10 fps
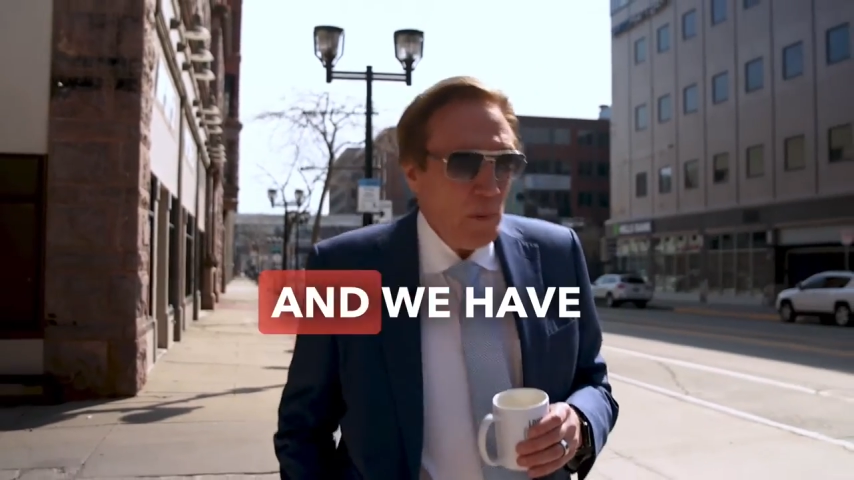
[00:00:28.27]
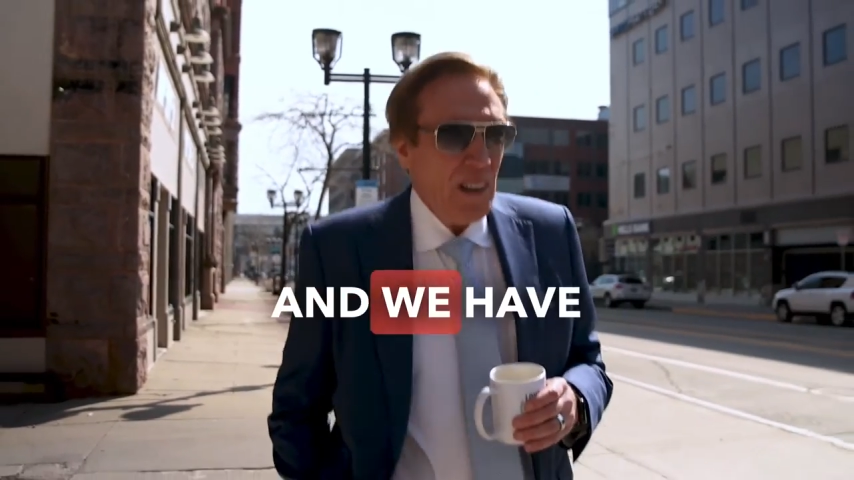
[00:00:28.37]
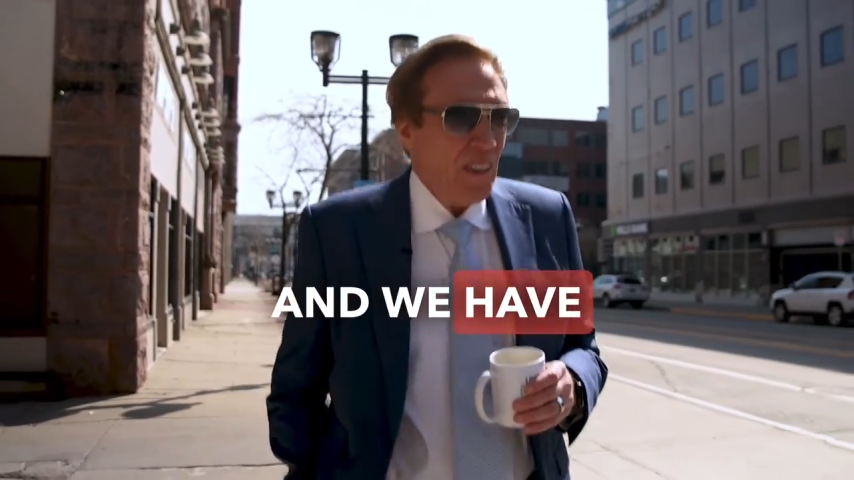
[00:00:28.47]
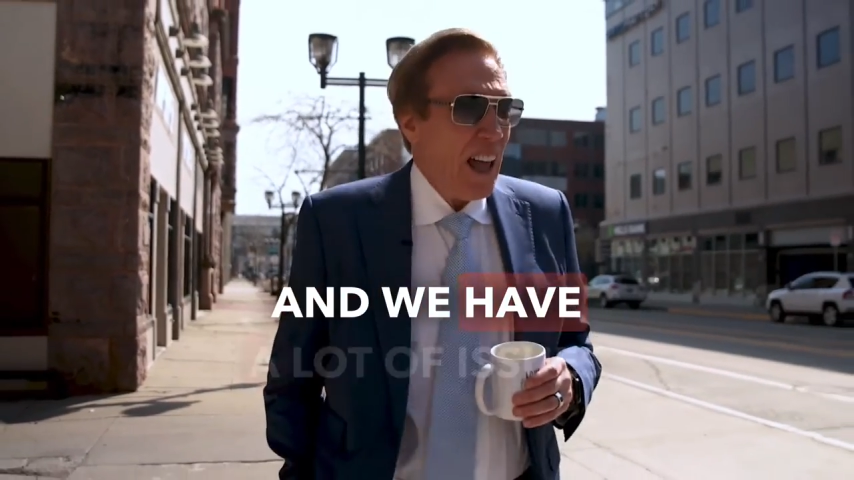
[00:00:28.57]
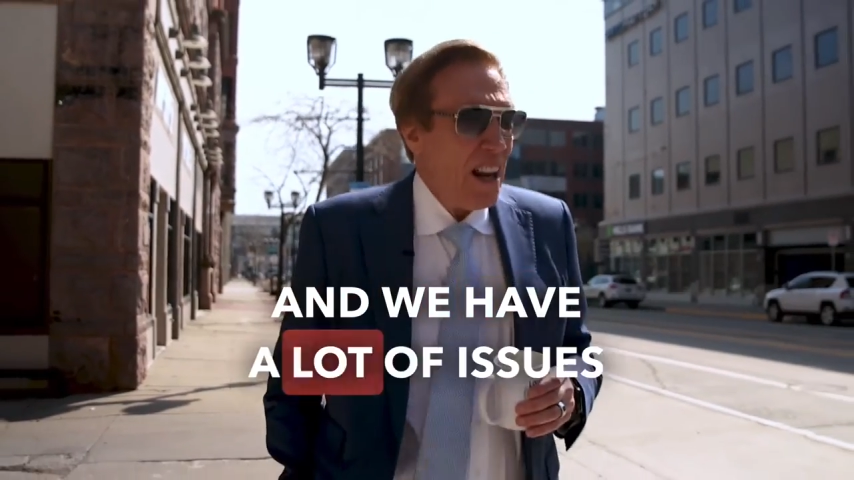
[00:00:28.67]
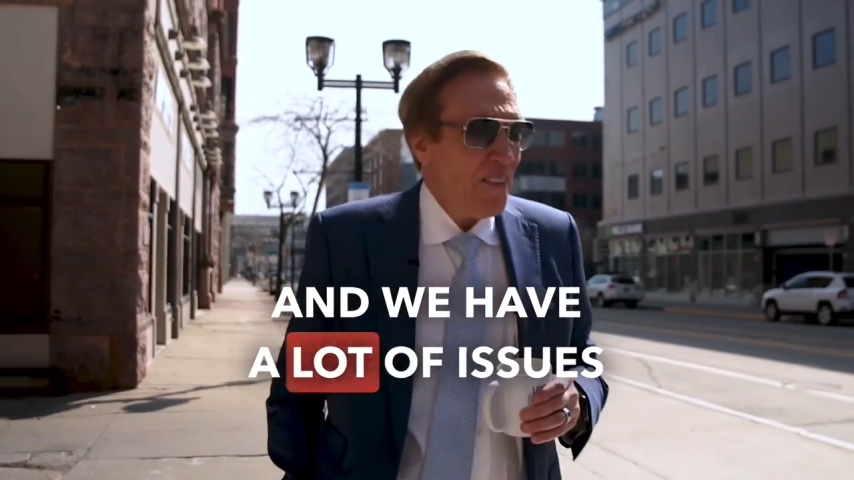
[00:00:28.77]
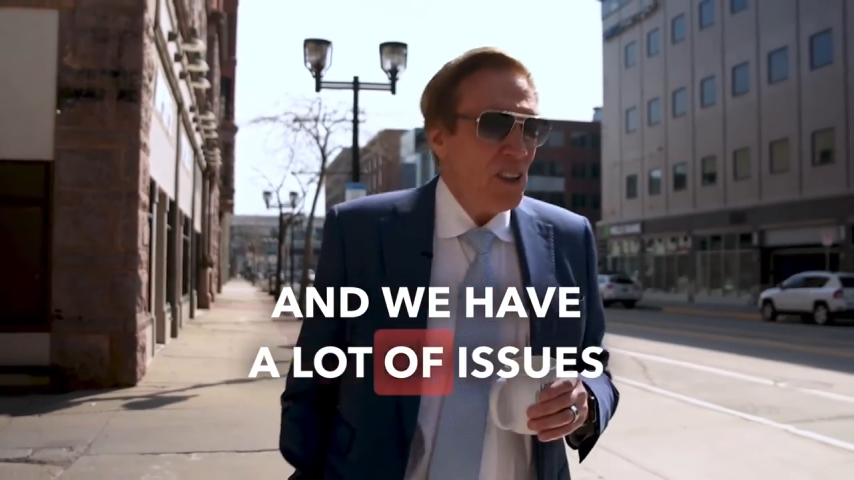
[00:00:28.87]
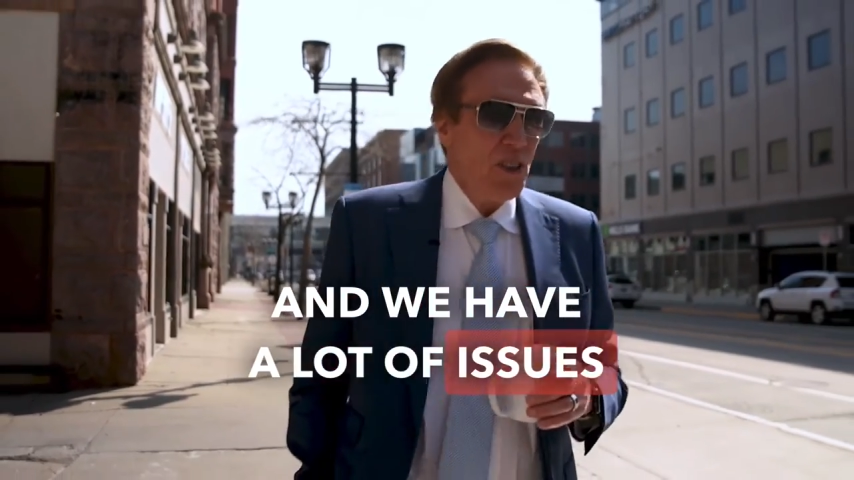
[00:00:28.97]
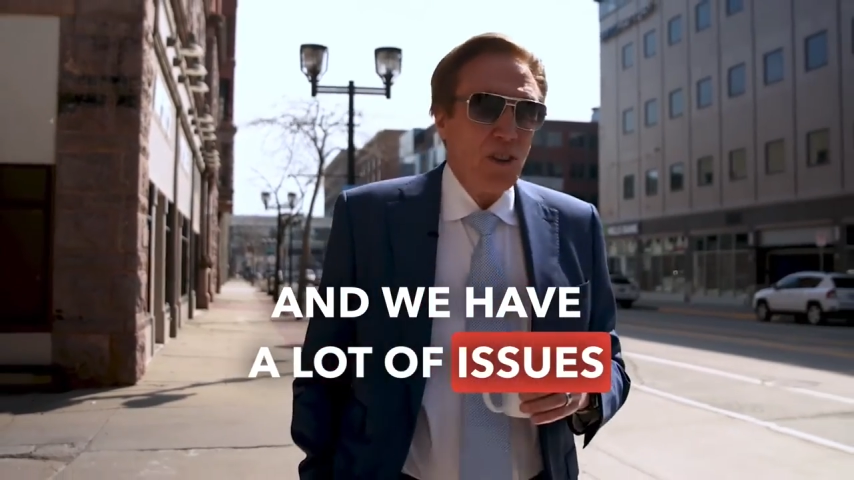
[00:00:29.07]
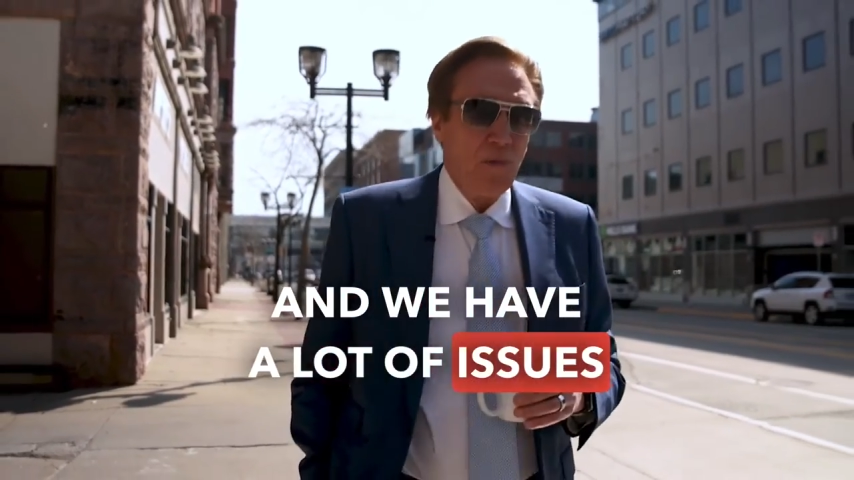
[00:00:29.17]
we have a lot of
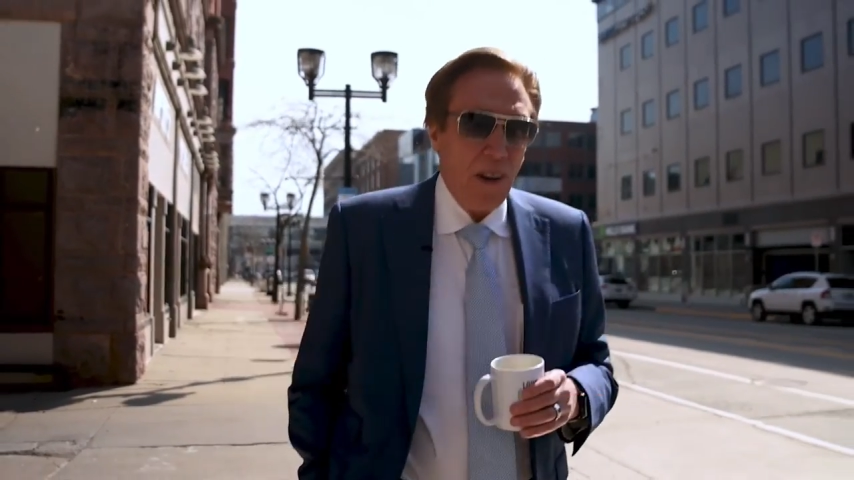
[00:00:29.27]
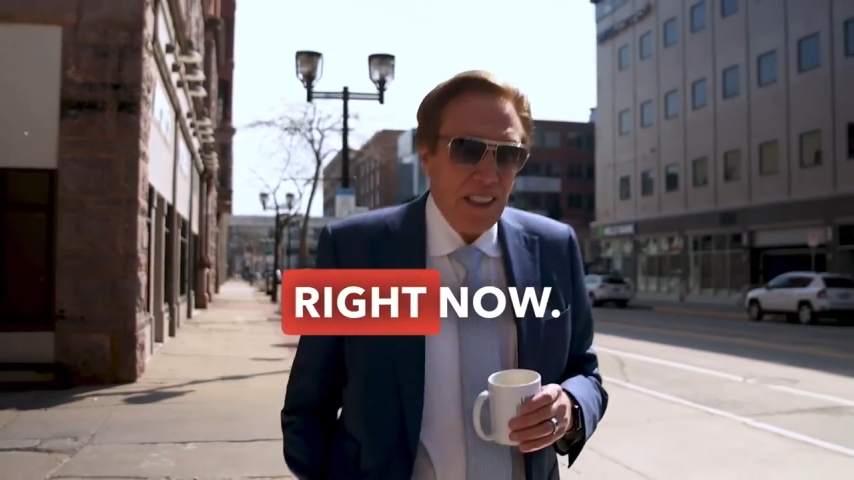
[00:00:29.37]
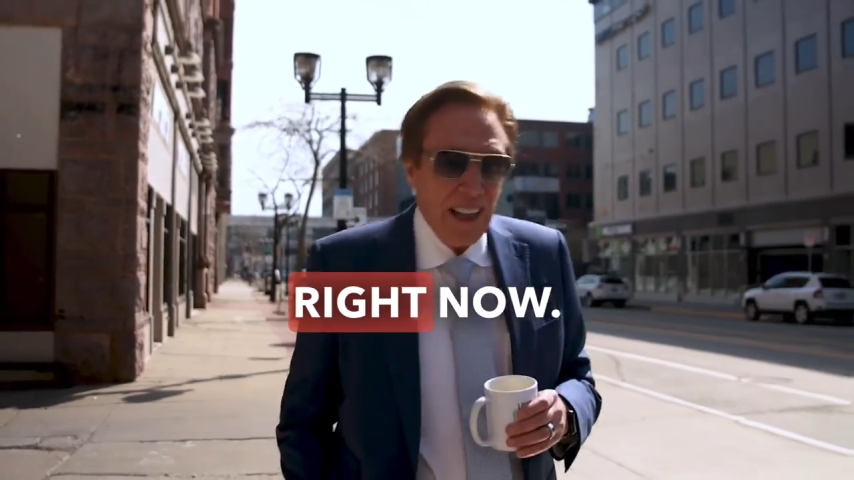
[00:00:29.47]
issues right